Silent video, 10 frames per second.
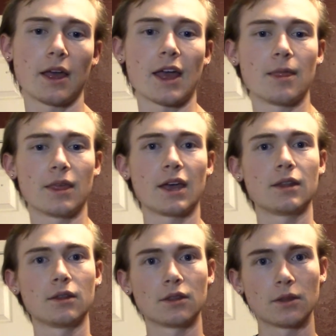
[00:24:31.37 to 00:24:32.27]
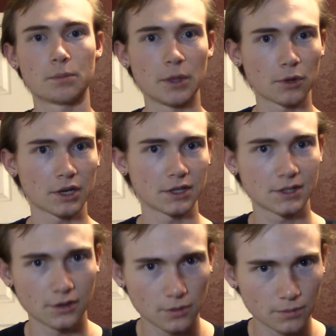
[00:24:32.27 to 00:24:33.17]
And then people are going to
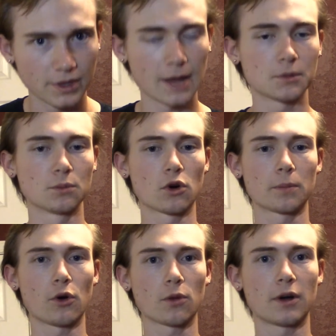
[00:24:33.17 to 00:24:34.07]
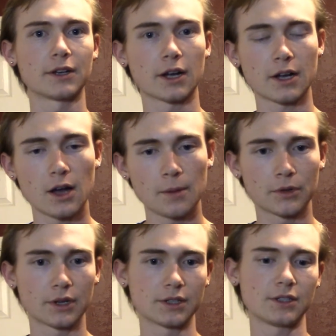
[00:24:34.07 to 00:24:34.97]
see their names more on Pokemon.com, they're
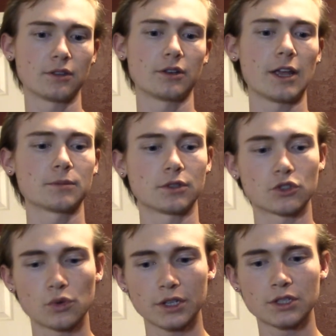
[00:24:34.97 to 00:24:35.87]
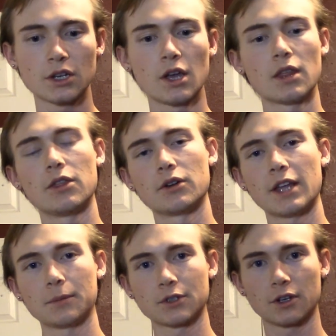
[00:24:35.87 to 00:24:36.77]
going to see their names on Twitch, their
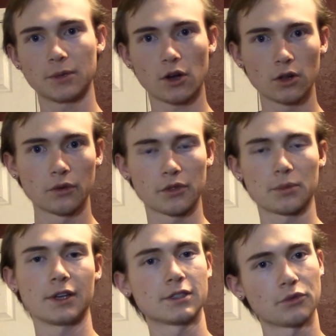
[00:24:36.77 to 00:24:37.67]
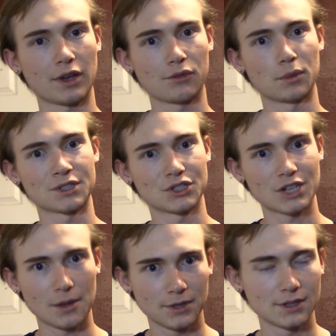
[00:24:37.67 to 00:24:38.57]
names are going to be all over the place if we have a bunch of
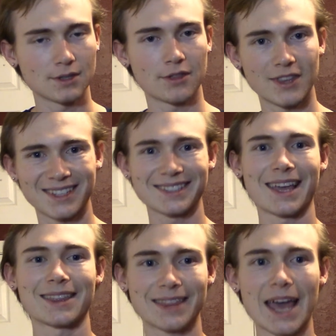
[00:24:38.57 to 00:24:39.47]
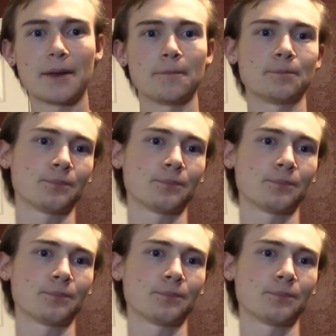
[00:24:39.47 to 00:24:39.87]
champions and things like that.